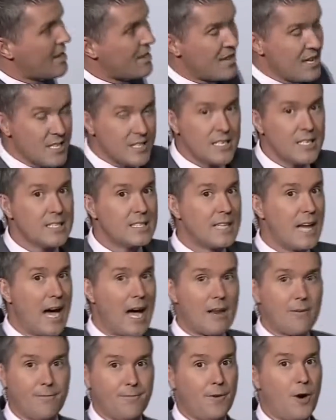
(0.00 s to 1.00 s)
This is
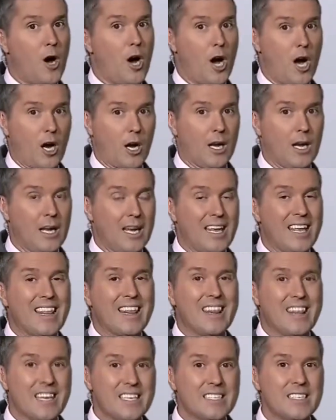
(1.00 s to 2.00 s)
not fog.
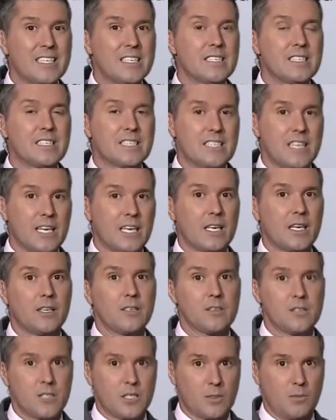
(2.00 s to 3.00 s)
This is thick
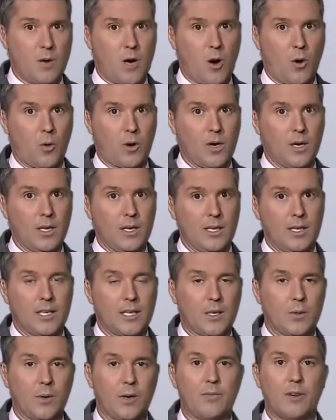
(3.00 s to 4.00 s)
smoke.
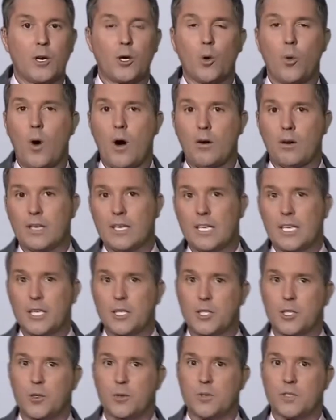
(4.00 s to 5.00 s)
And we have air quality
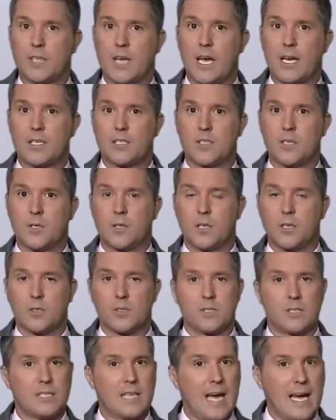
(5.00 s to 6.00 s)
issues thanks to
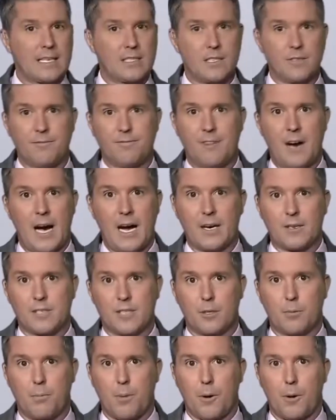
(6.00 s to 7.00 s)
those nasty
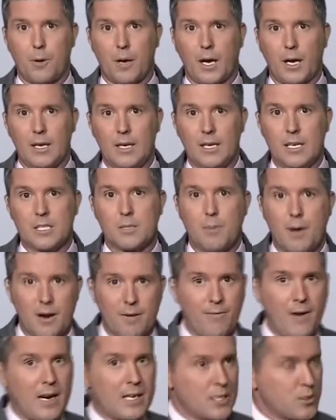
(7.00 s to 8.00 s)
fires that are burning. As a
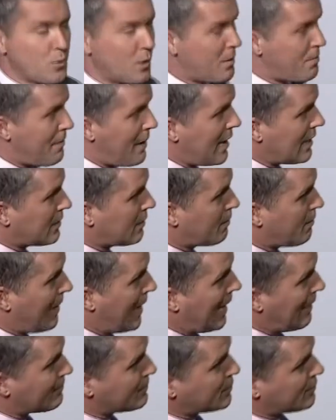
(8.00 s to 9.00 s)
matter of fact, as we get back to the
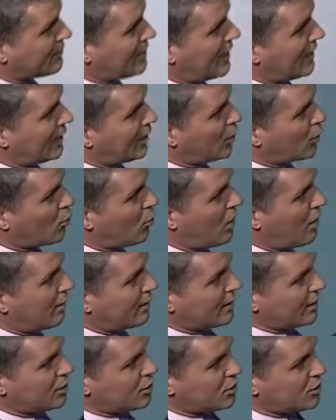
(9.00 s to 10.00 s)
maps, we've got air
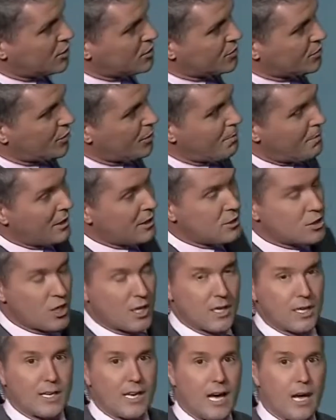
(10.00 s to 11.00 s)
quality issues for a big
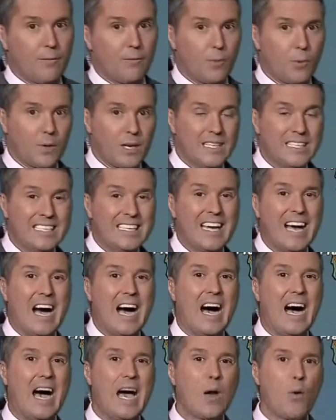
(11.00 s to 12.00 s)
chunk of California.
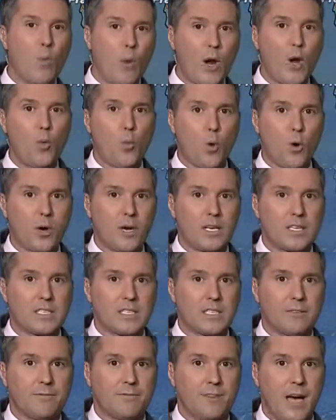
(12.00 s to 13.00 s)
High wind
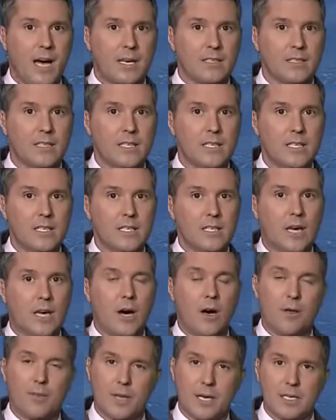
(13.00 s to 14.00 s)
warnings in effect,
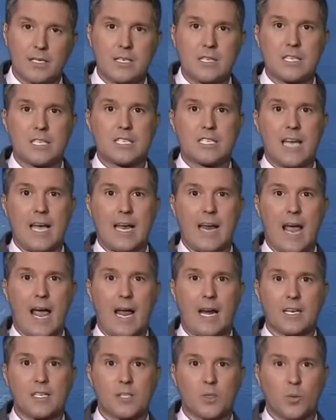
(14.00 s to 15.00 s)
all thanks to the Santa
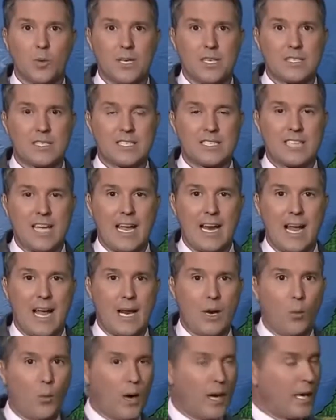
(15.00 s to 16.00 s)
Ana. So what is the Santa
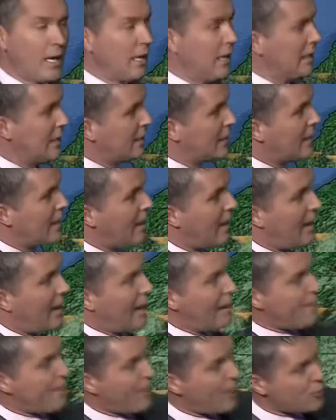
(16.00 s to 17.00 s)
Ana wind?
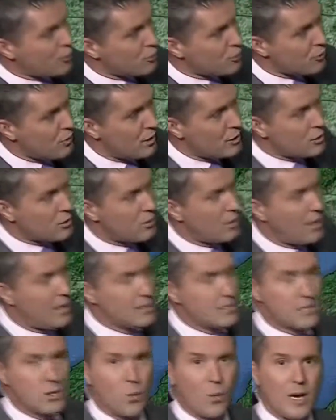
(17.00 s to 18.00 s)
High pressure stretched
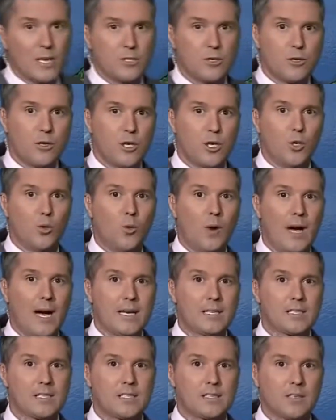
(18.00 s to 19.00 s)
across the western
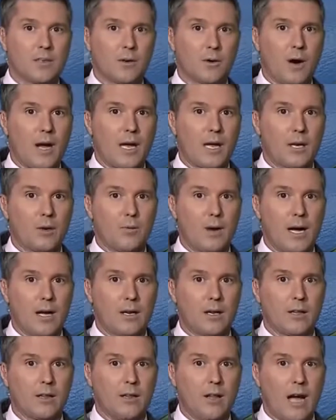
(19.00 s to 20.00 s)
U.S., cranking
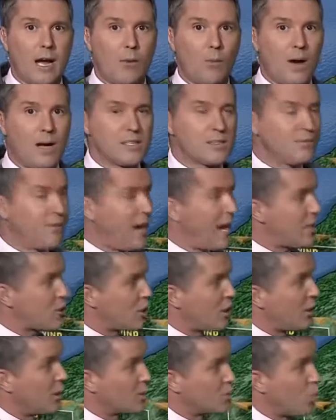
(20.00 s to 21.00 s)
around in a clockwise
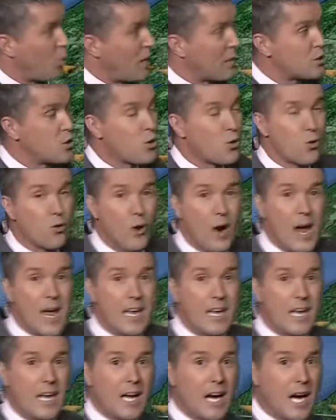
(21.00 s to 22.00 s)
fashion. Those winds
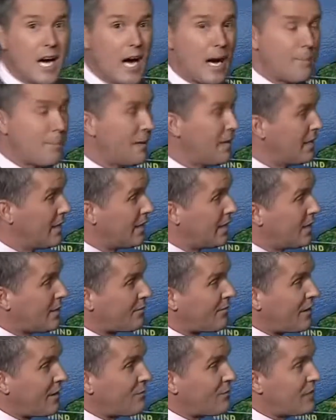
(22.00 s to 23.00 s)
cranking up
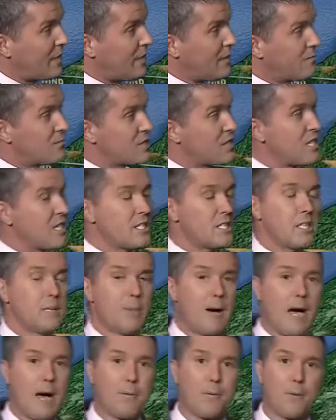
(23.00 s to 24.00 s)
50,
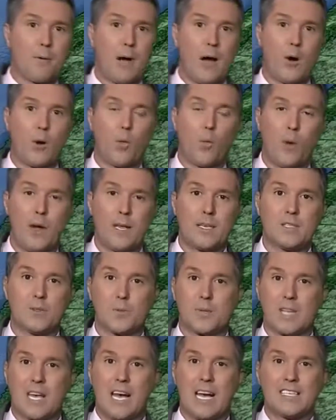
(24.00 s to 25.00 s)
60 mile per hour
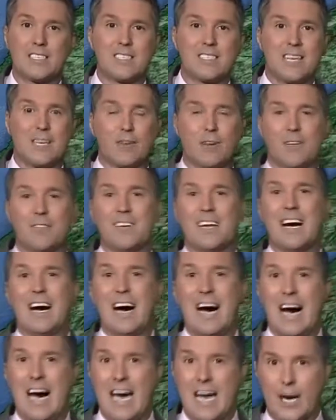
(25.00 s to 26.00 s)
winds with gusts that are even
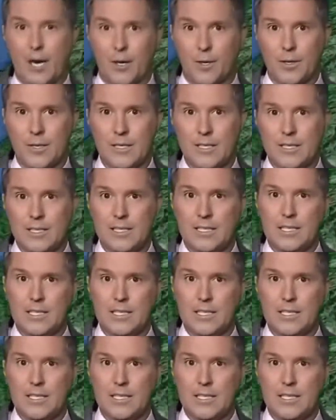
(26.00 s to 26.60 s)
higher.